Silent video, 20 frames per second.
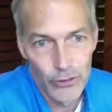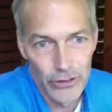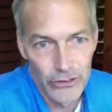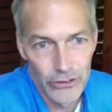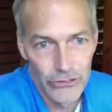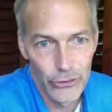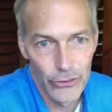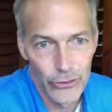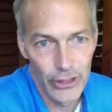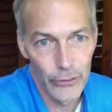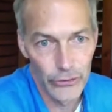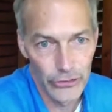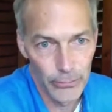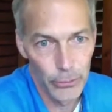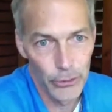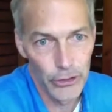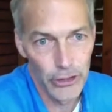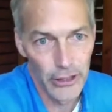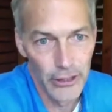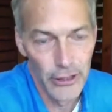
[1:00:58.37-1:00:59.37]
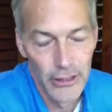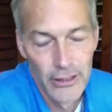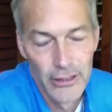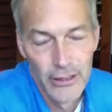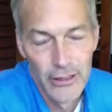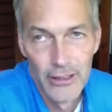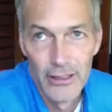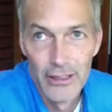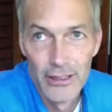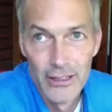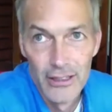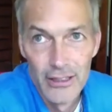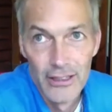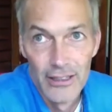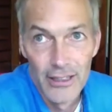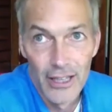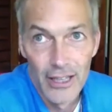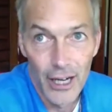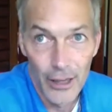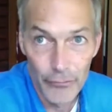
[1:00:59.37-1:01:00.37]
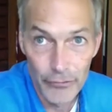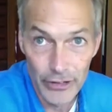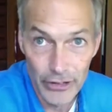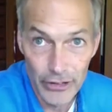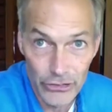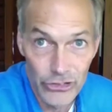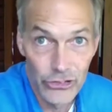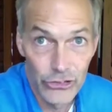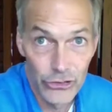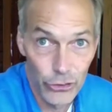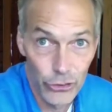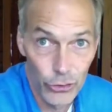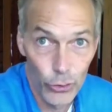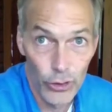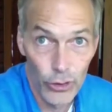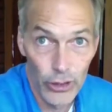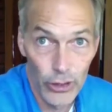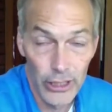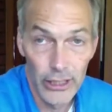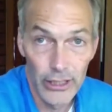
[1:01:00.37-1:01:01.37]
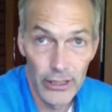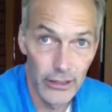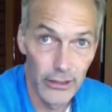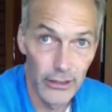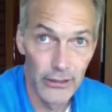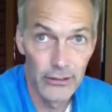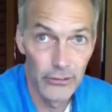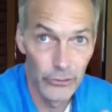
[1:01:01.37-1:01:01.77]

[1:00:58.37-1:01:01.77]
And so that was a pretty obvious story,